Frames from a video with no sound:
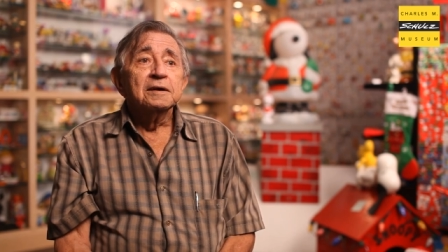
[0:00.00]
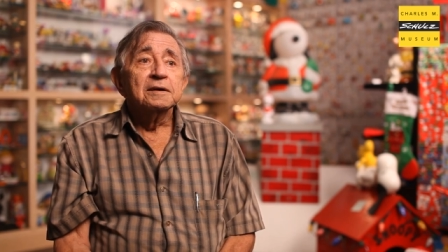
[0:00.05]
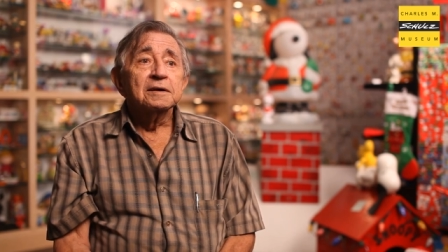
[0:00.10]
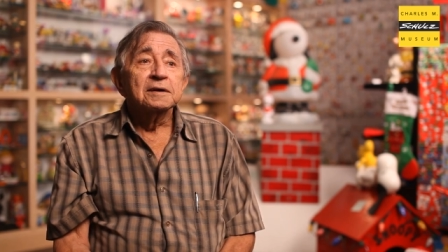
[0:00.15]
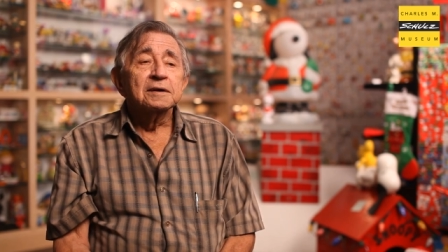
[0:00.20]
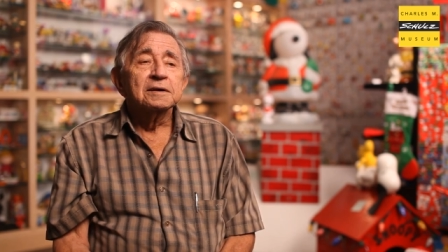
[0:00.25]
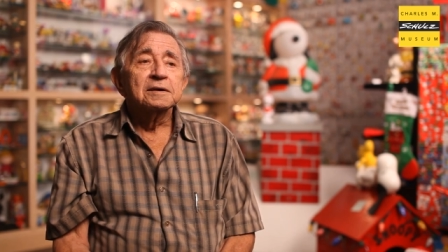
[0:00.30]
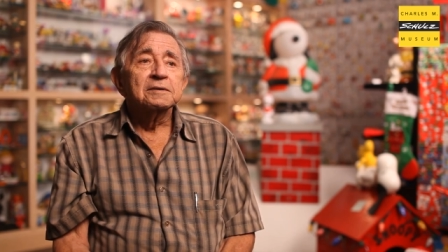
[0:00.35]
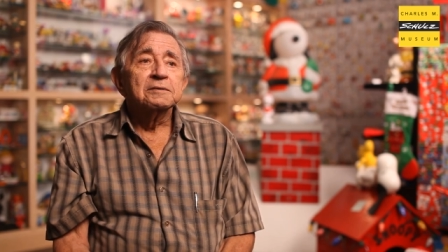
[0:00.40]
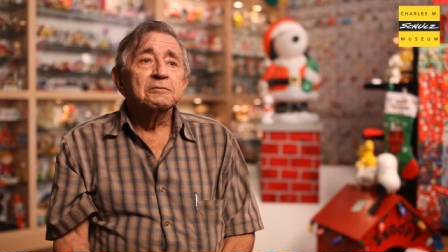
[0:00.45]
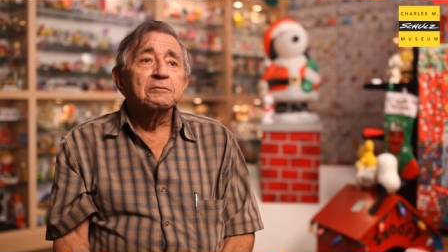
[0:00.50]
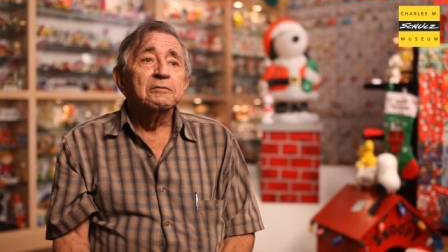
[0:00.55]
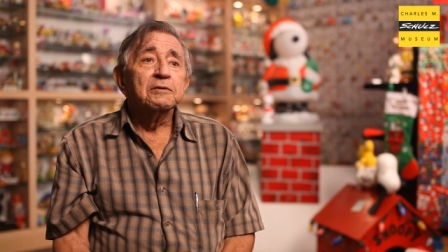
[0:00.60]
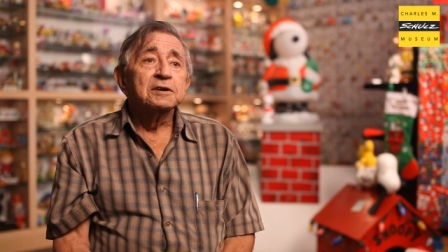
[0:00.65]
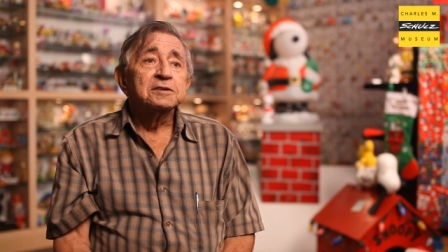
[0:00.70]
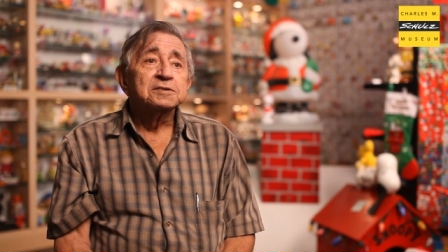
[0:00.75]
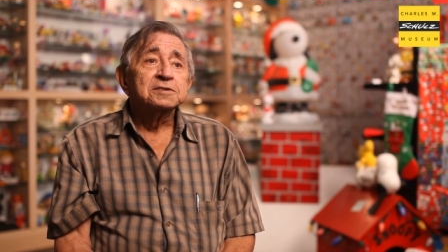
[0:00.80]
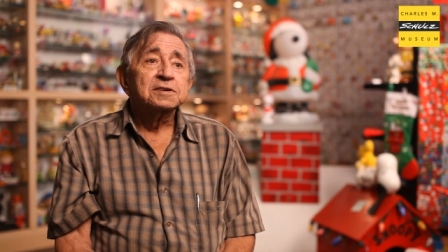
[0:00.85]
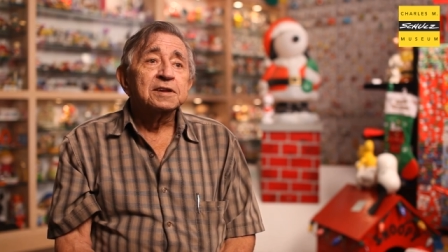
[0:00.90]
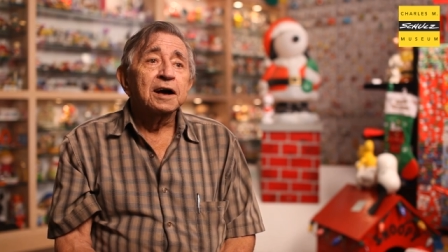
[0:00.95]
uh,
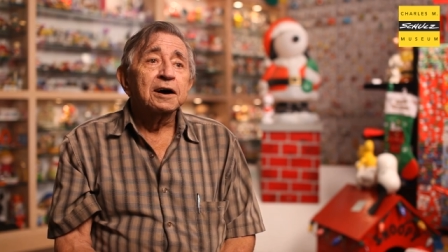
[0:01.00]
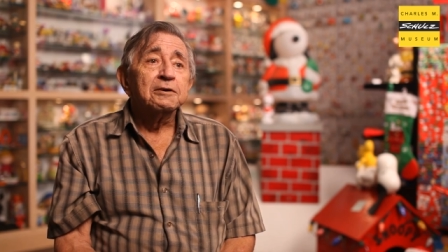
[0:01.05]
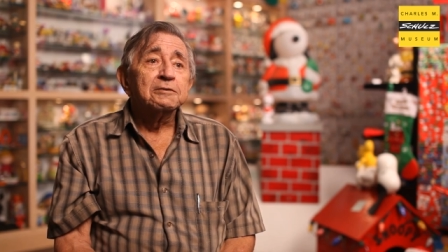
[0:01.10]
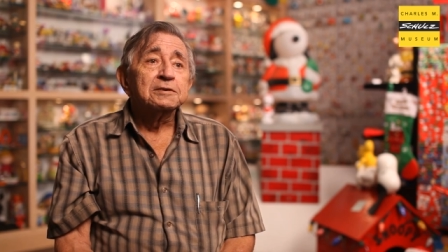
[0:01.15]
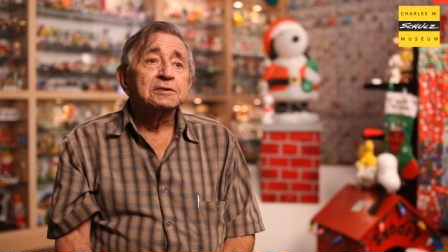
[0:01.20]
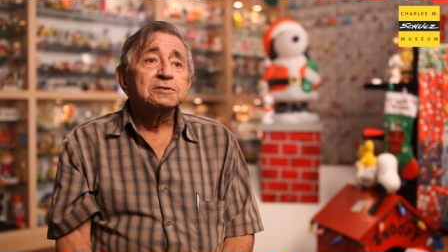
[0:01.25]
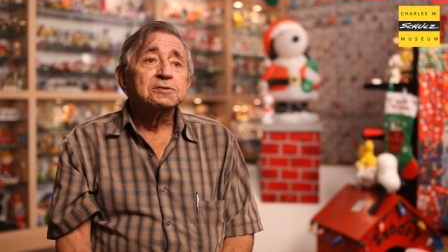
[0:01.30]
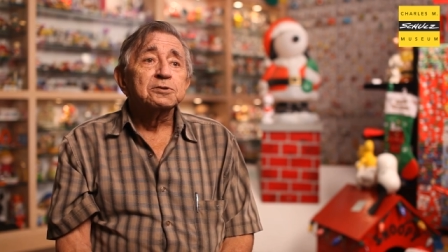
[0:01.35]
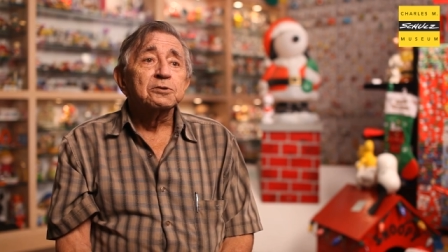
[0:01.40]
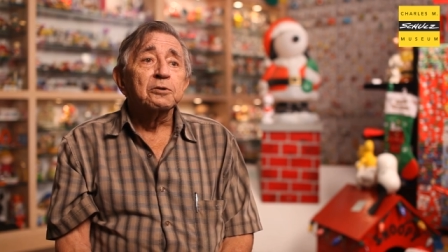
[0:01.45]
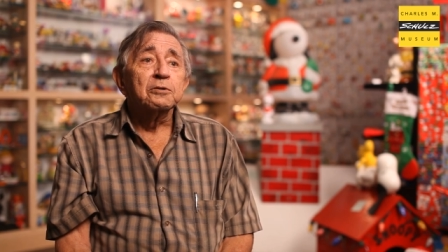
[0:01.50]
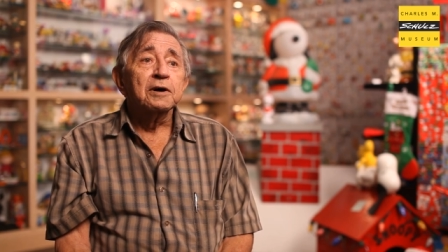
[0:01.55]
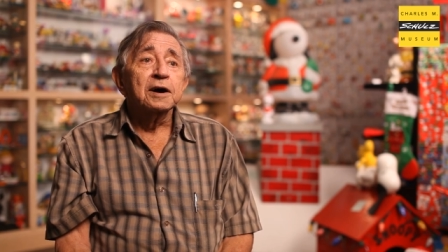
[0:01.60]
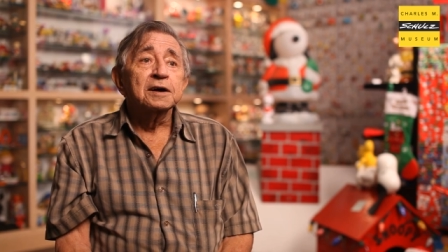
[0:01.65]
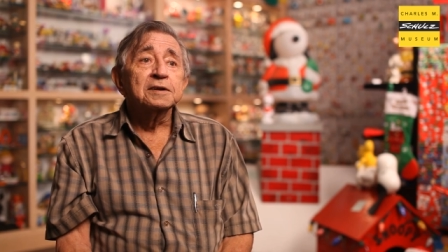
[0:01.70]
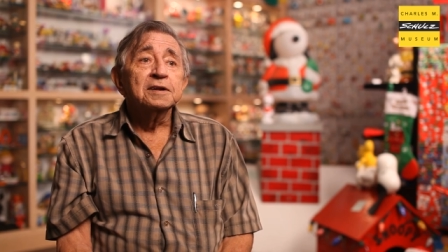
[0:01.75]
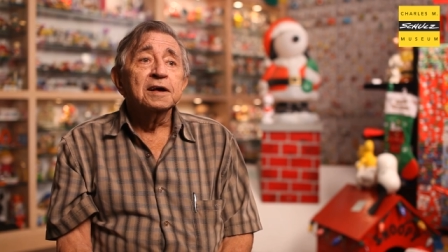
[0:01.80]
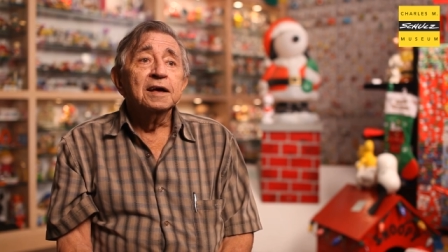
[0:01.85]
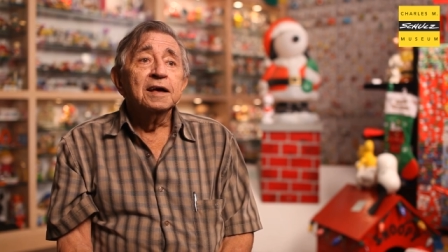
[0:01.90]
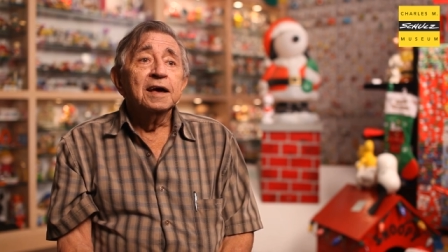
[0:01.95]
ones now and so
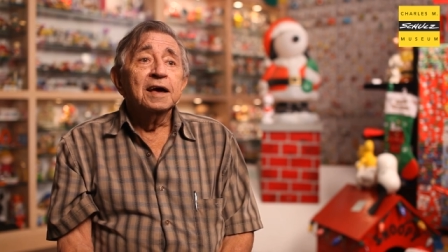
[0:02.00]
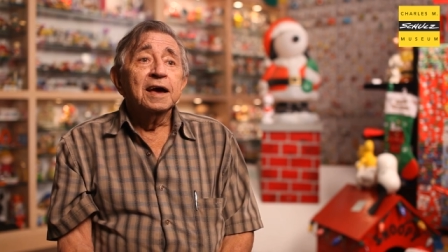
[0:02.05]
on.